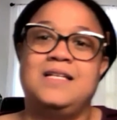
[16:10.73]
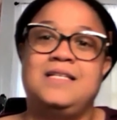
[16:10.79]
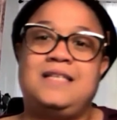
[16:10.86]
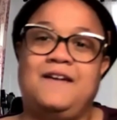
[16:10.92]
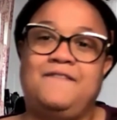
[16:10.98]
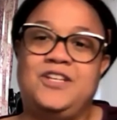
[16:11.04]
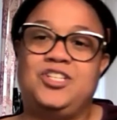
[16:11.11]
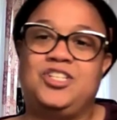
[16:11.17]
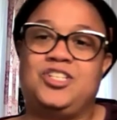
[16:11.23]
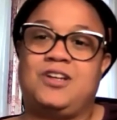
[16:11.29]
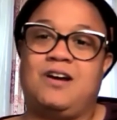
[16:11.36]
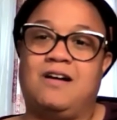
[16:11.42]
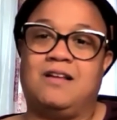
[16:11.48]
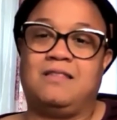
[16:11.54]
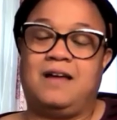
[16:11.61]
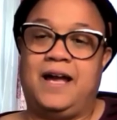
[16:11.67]
7
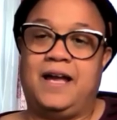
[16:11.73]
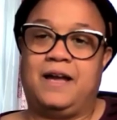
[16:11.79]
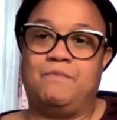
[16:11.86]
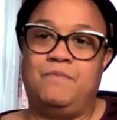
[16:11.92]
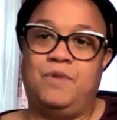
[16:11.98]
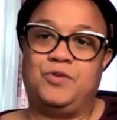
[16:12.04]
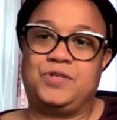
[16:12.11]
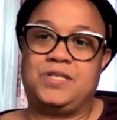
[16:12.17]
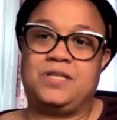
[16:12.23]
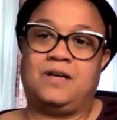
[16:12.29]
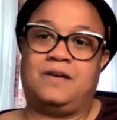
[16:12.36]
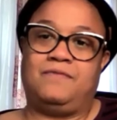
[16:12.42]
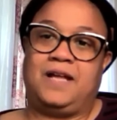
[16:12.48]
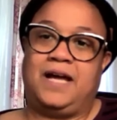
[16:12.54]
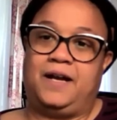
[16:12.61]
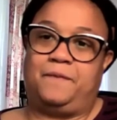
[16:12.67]
star-like motes
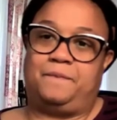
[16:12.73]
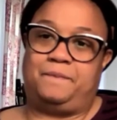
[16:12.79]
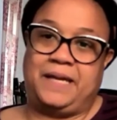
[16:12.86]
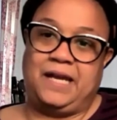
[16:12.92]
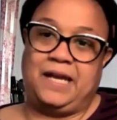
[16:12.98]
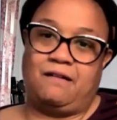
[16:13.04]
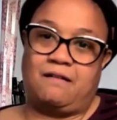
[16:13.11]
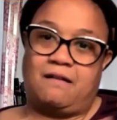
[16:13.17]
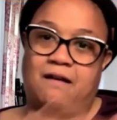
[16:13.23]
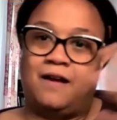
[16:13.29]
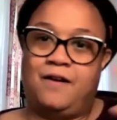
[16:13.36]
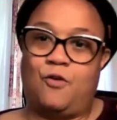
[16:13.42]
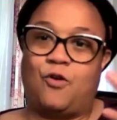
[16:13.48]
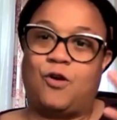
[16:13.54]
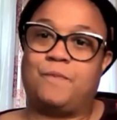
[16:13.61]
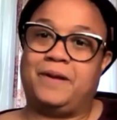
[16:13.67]
of light appear
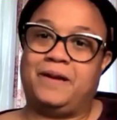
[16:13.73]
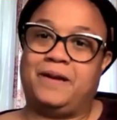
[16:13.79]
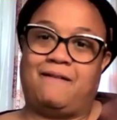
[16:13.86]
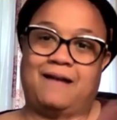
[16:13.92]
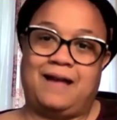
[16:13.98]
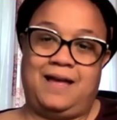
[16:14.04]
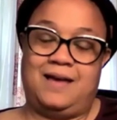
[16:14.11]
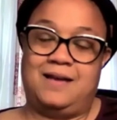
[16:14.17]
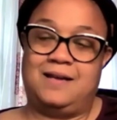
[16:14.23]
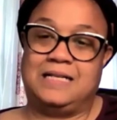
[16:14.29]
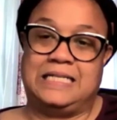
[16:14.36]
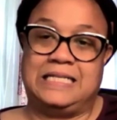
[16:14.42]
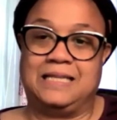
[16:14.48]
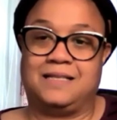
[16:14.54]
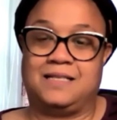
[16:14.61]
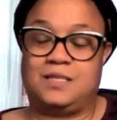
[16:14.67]
and orbit your head
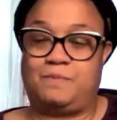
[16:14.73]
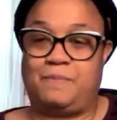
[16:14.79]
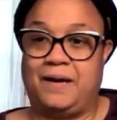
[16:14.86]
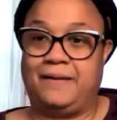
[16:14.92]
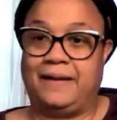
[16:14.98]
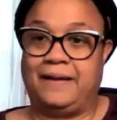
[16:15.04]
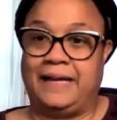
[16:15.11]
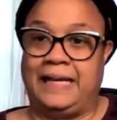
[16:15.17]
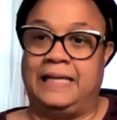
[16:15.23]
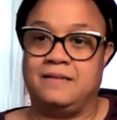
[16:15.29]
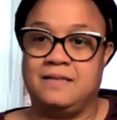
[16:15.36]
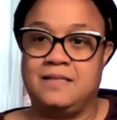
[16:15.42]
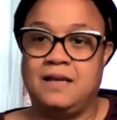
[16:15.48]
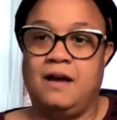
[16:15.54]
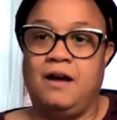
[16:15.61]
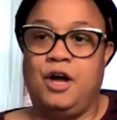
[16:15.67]
until the spell
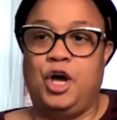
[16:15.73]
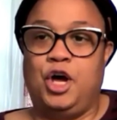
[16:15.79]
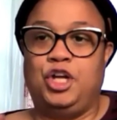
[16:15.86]
ends.